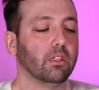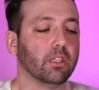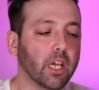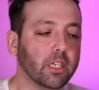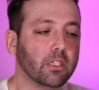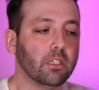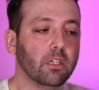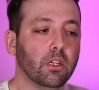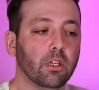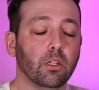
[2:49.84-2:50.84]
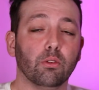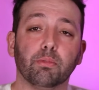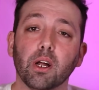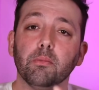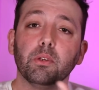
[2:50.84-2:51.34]
then you
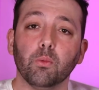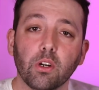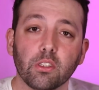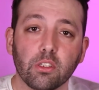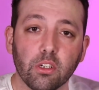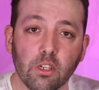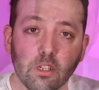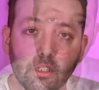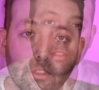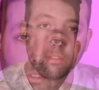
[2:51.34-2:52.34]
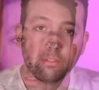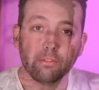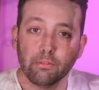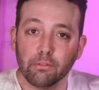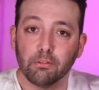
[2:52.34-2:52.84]
probably want to
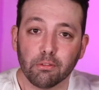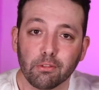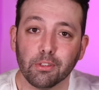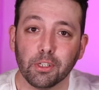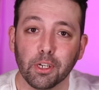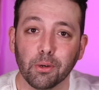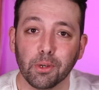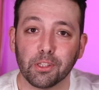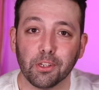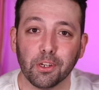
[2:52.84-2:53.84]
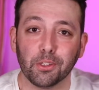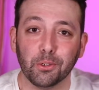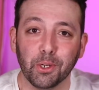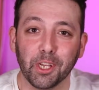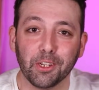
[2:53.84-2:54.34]
deal with
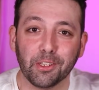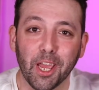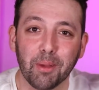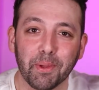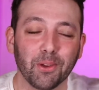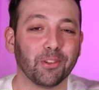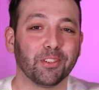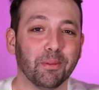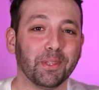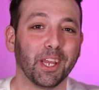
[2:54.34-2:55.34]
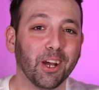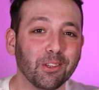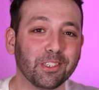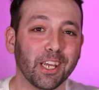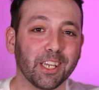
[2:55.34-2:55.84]
two-handed tapping or something
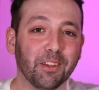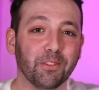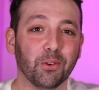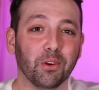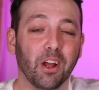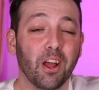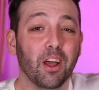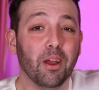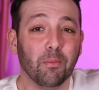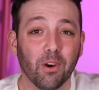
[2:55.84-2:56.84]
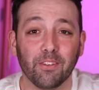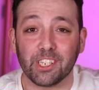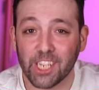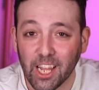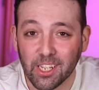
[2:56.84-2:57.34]
else that gives you more of a
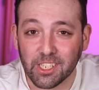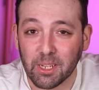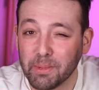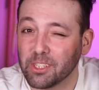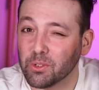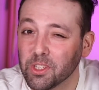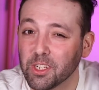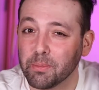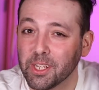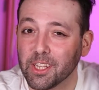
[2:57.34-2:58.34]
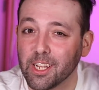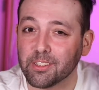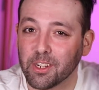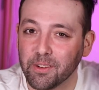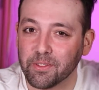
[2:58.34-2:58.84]
challenge, that makes you a little bit less
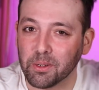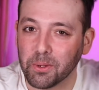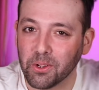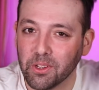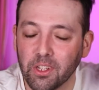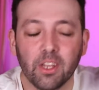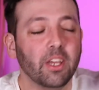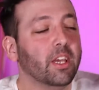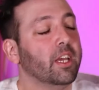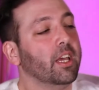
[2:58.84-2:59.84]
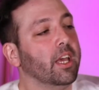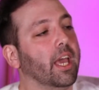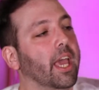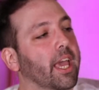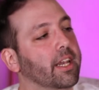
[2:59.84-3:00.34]
comfortable.
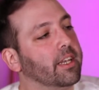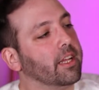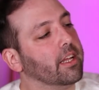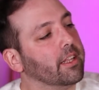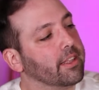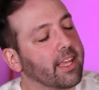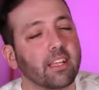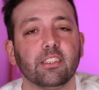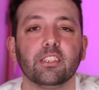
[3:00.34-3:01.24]
And that's